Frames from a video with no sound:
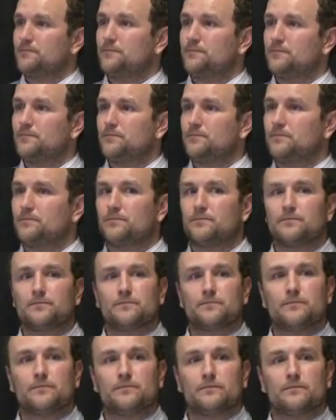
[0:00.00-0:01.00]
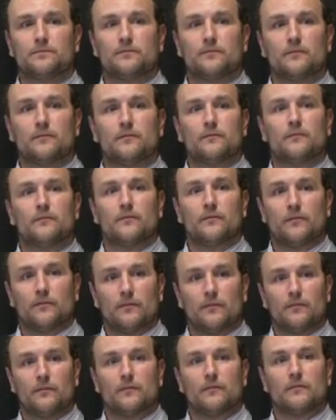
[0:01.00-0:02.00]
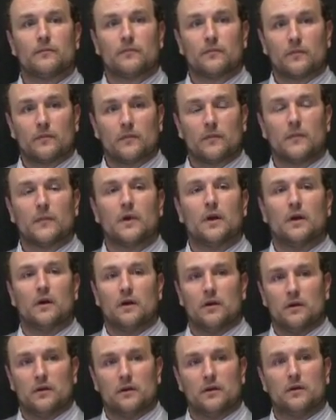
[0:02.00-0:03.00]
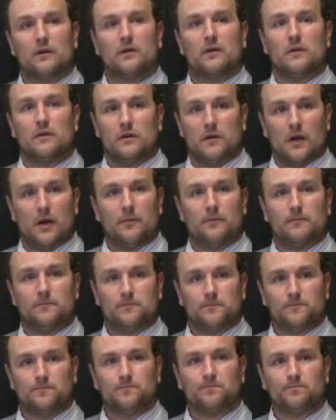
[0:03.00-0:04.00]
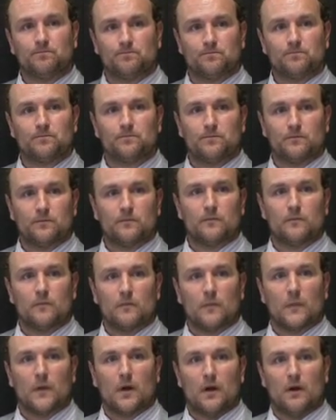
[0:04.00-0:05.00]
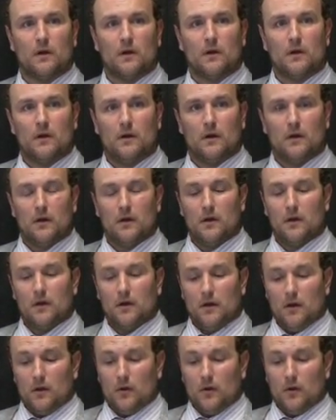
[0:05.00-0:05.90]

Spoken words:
And especially going in, bouncing back from that 2-0 hole. I mean, how much confidence can that possibly give a team?